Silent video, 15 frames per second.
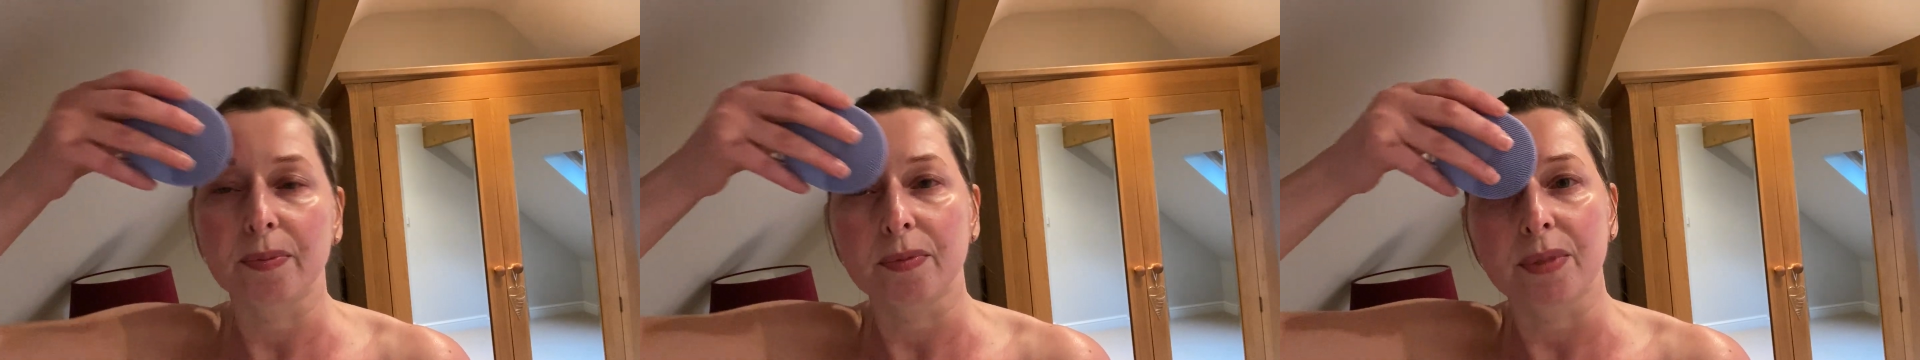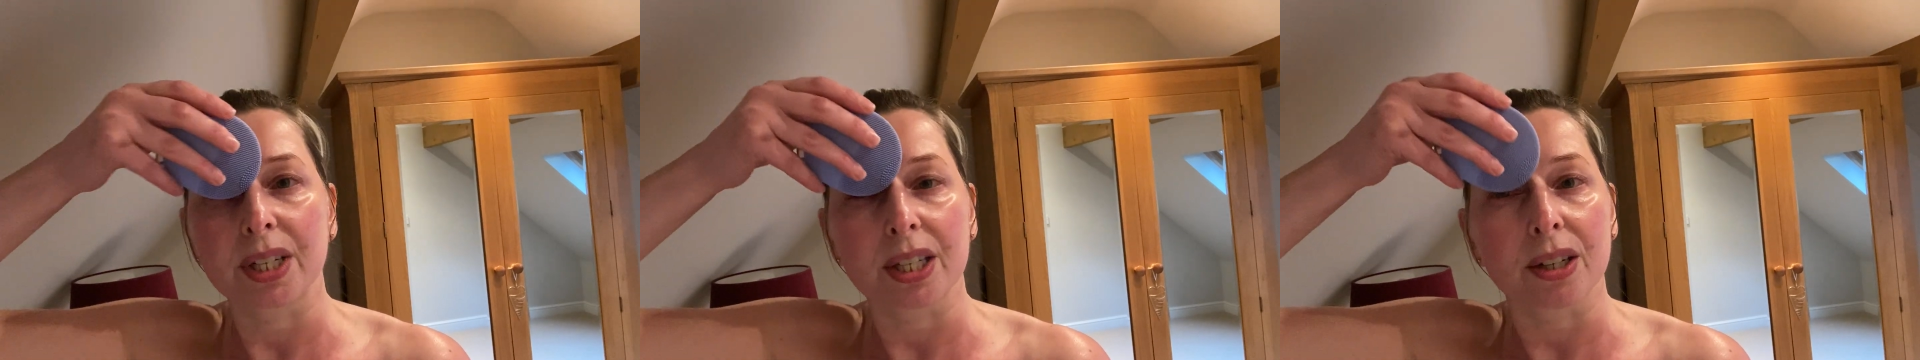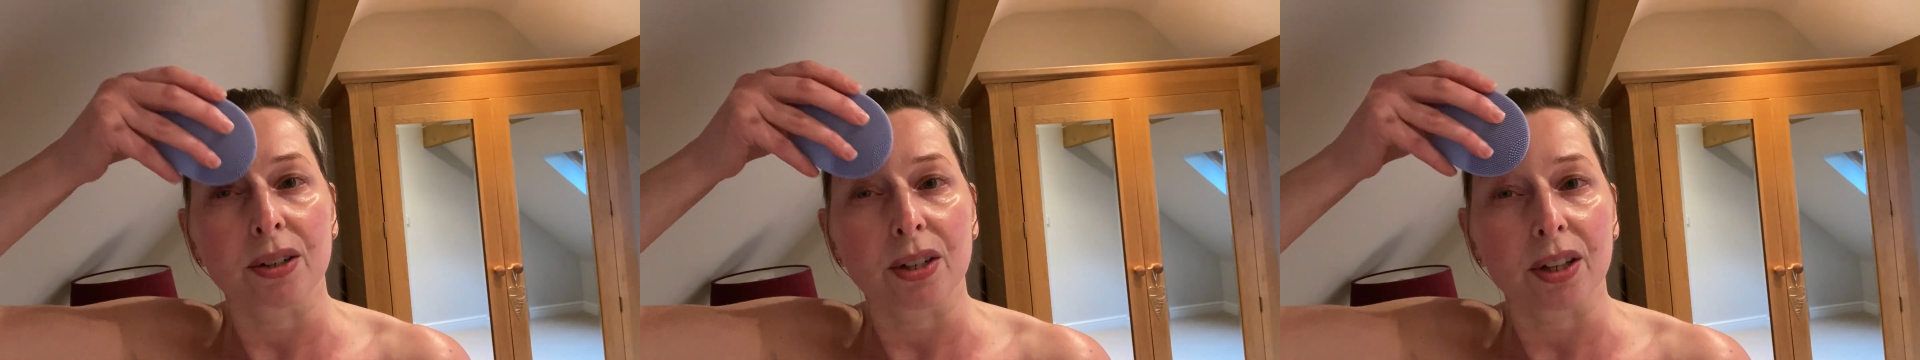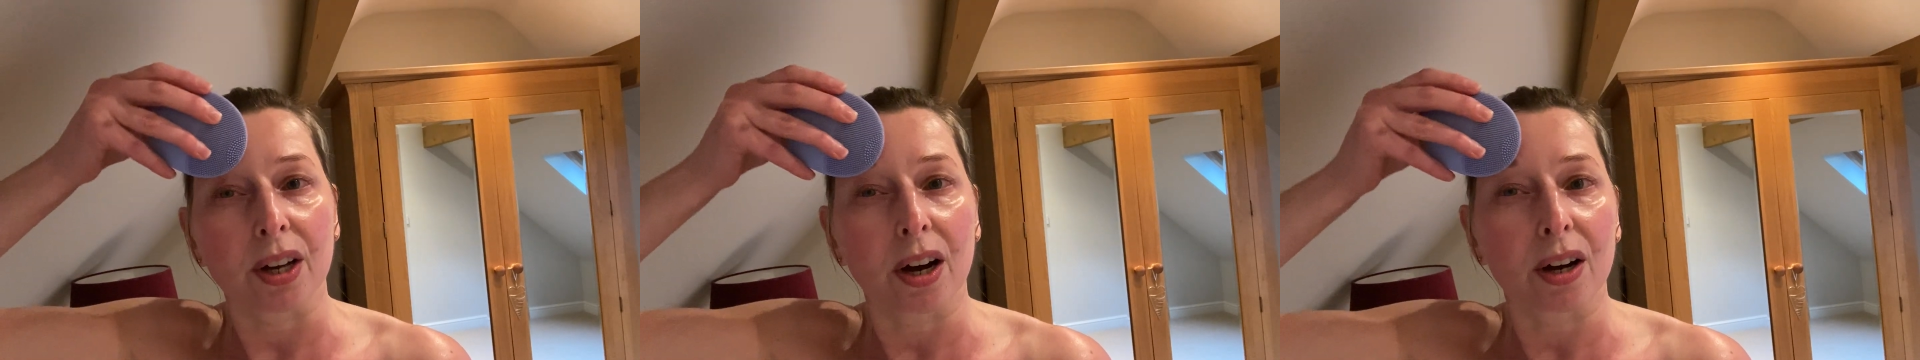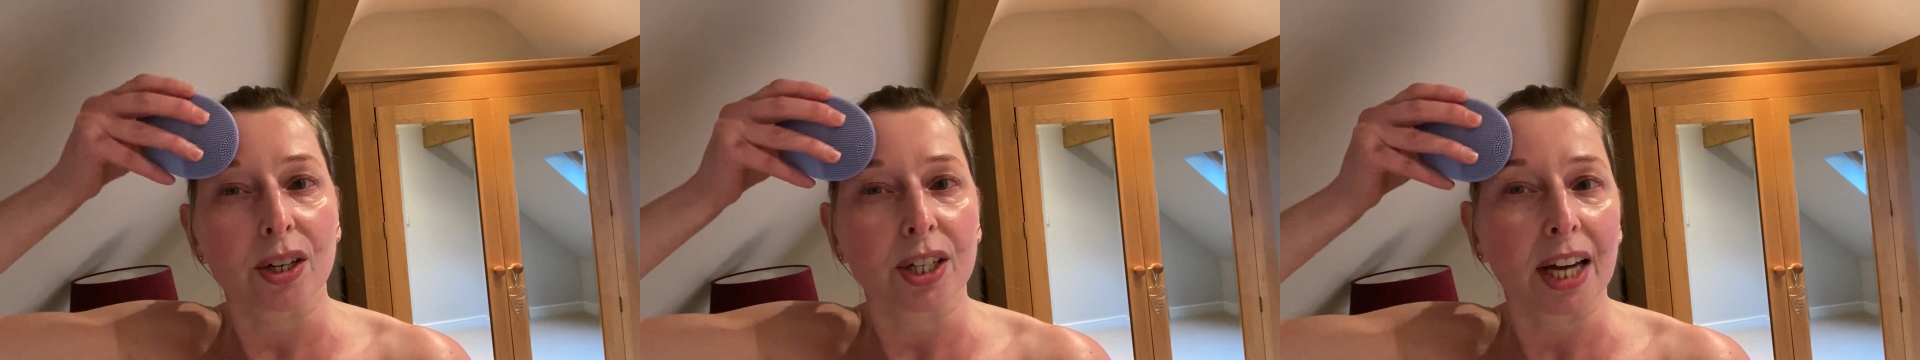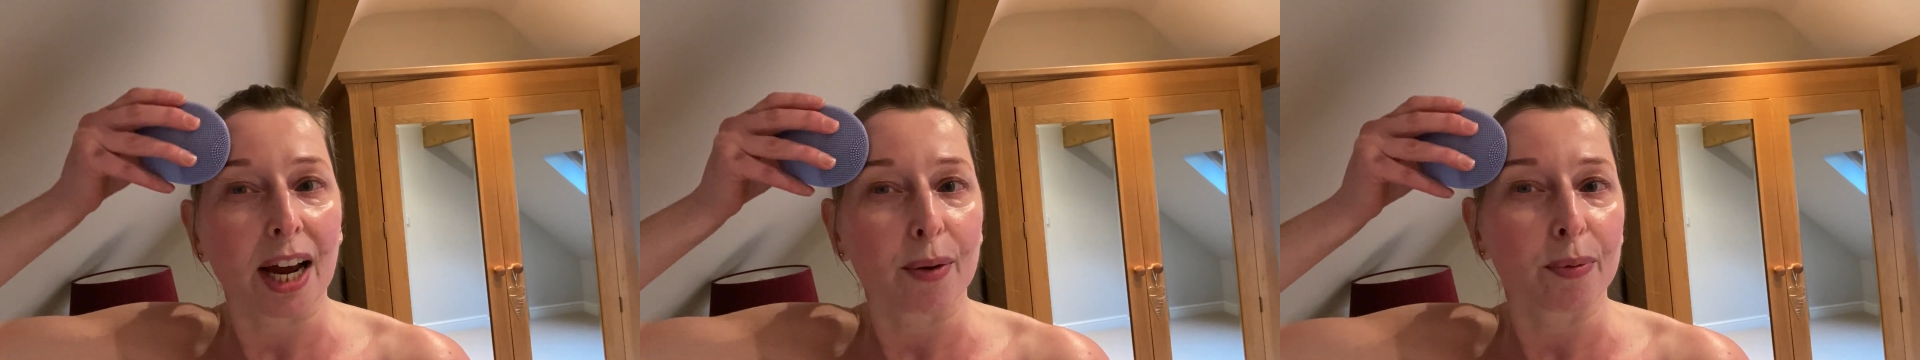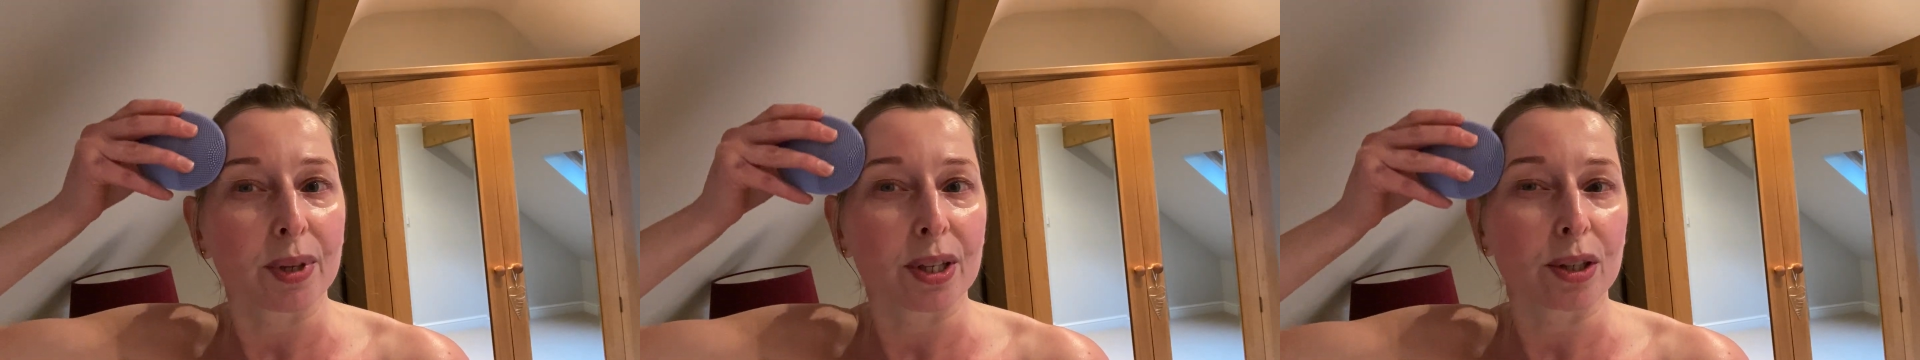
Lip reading: rinse it under the hot tap with